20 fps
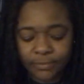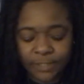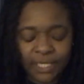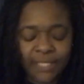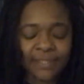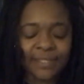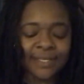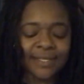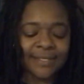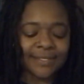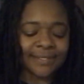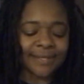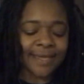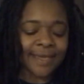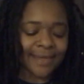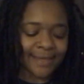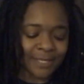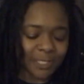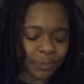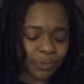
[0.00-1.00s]
these
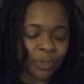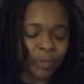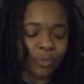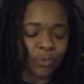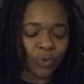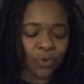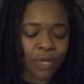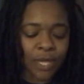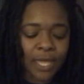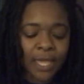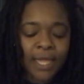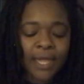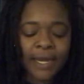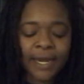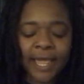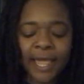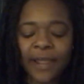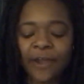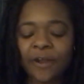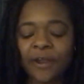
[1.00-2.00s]
days, people.
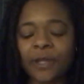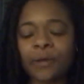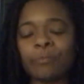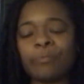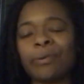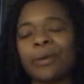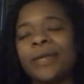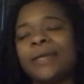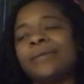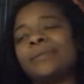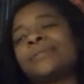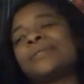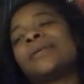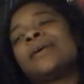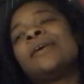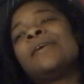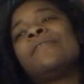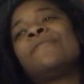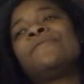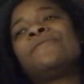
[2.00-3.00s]
Now, Erica Banks.
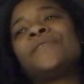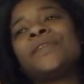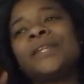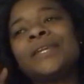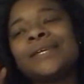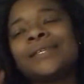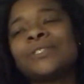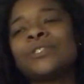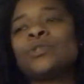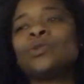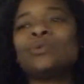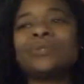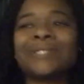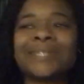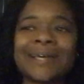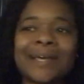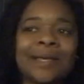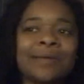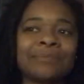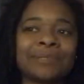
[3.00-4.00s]
Finesse two
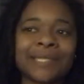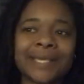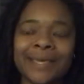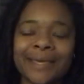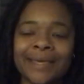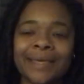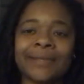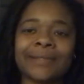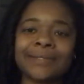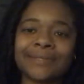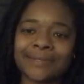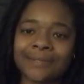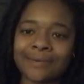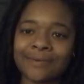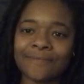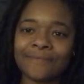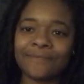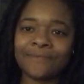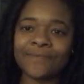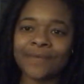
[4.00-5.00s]
times X.
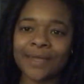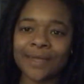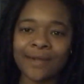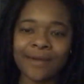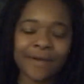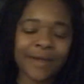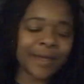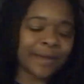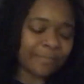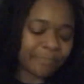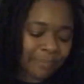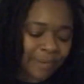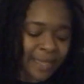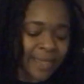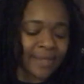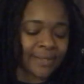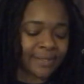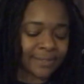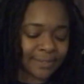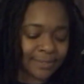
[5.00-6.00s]
Erica
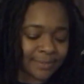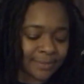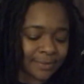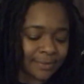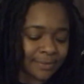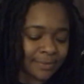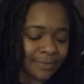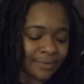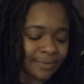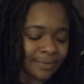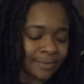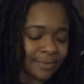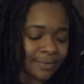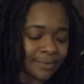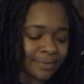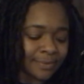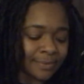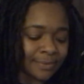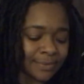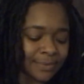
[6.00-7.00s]
Banks
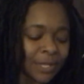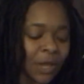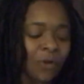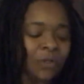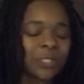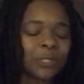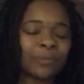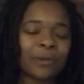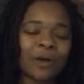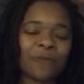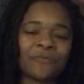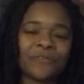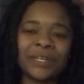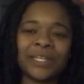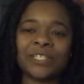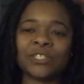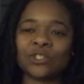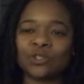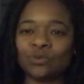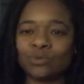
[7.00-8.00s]
talks about
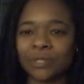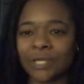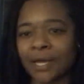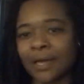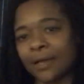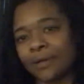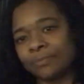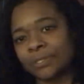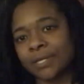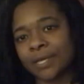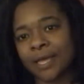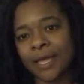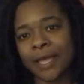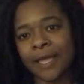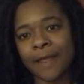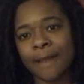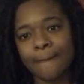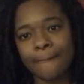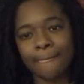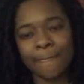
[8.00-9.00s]
finesse two times. All
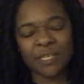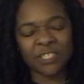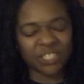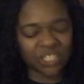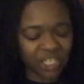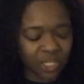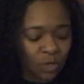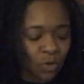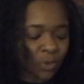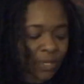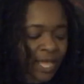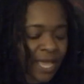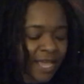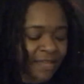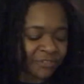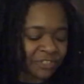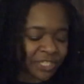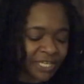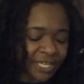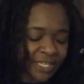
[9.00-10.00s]
right, she get on
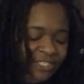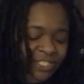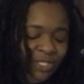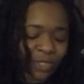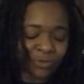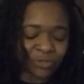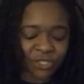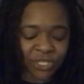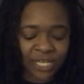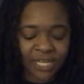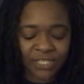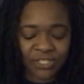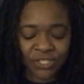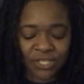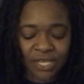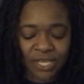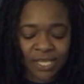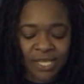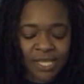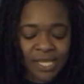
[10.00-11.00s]
live. She had to say what she had to
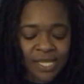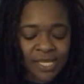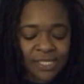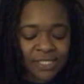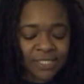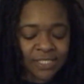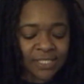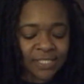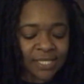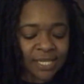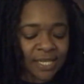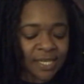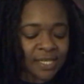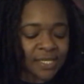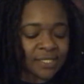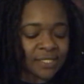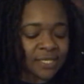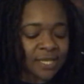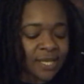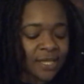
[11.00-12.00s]
say. She
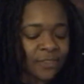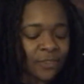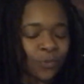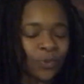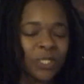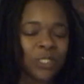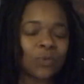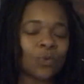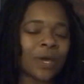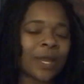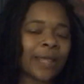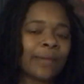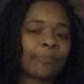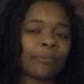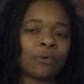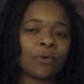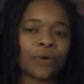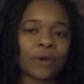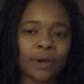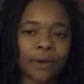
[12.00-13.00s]
says the reason why they
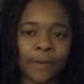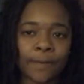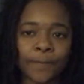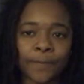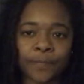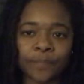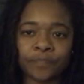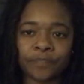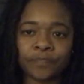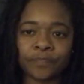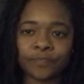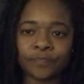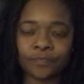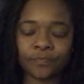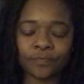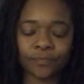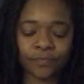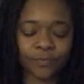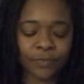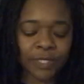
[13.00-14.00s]
broke up
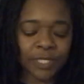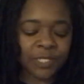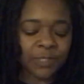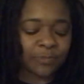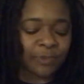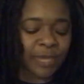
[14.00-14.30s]
is